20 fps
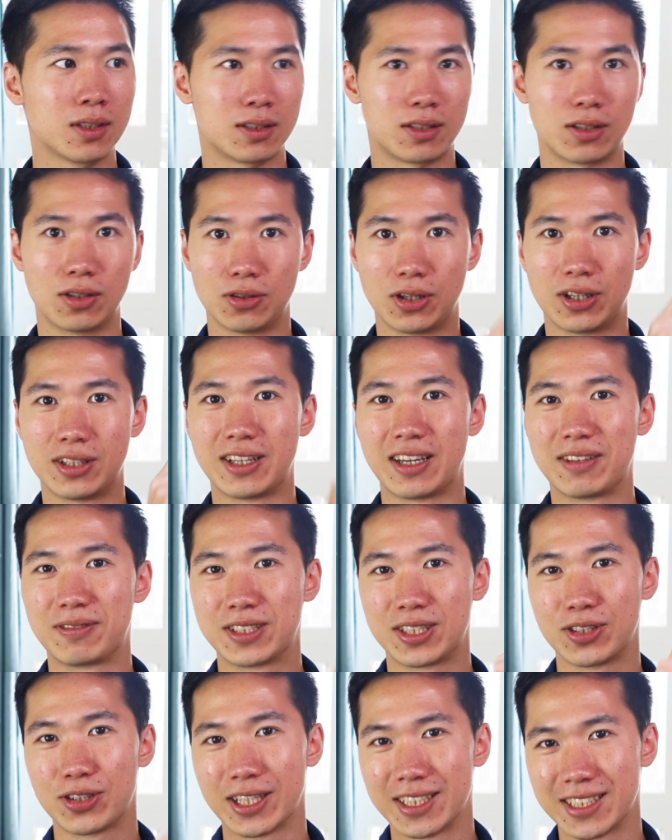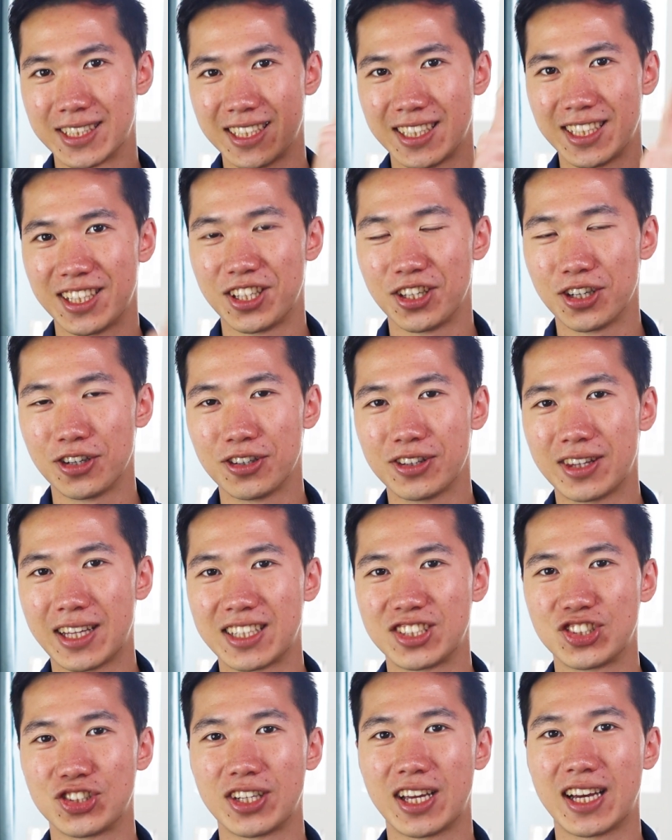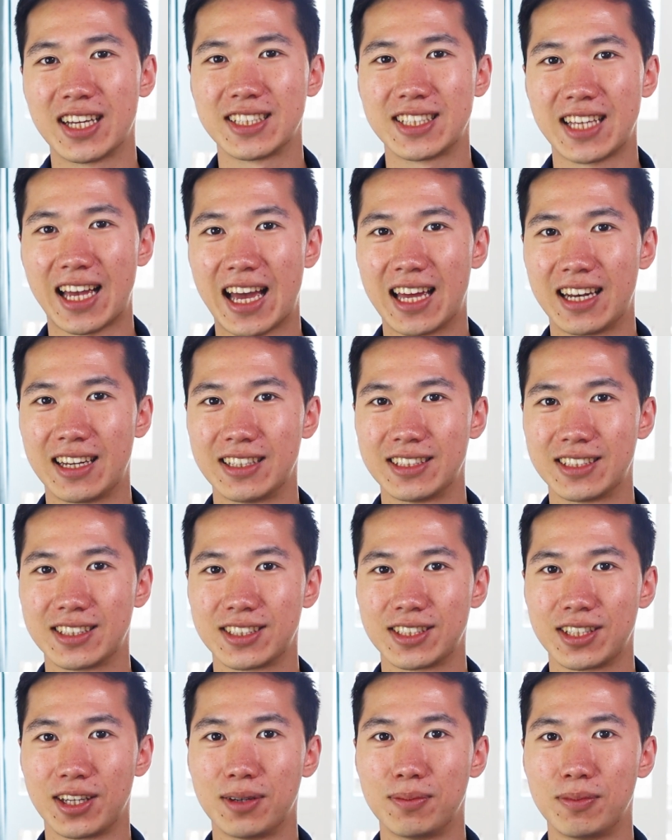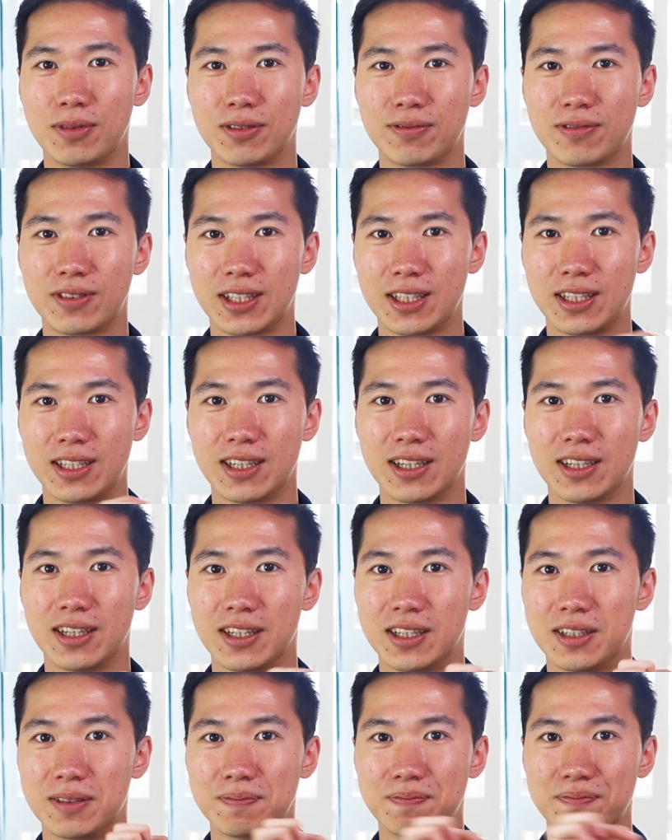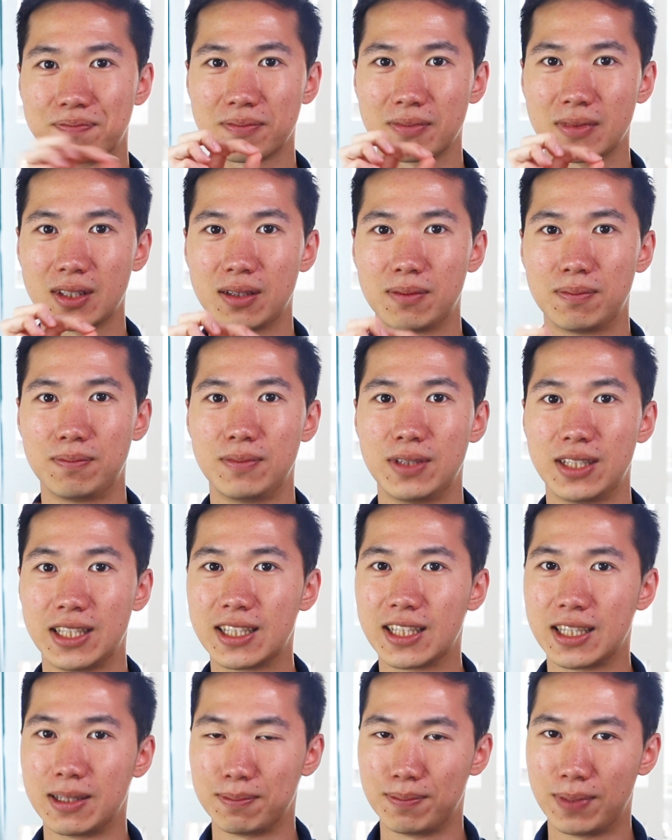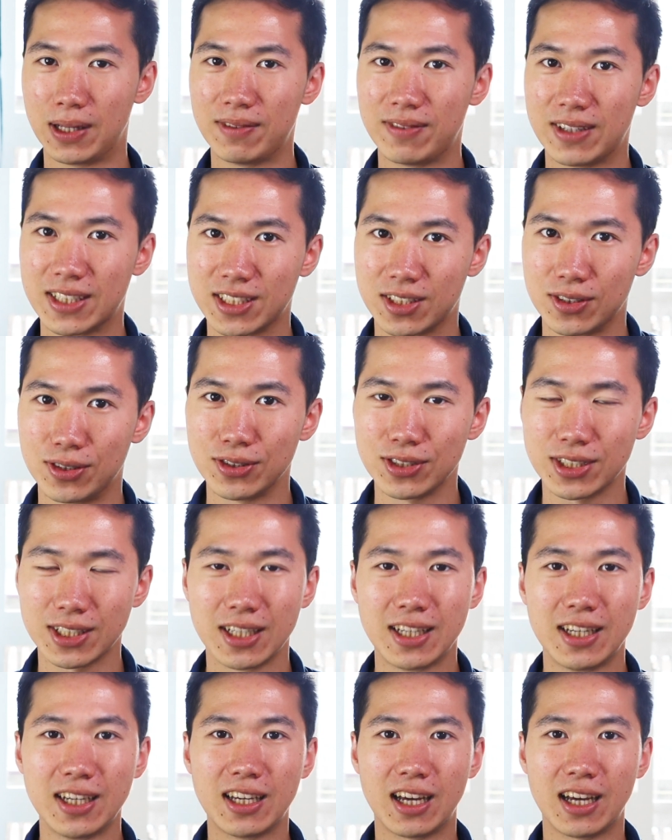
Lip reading: So as you can see here, that she has added some of the leaking blood vessels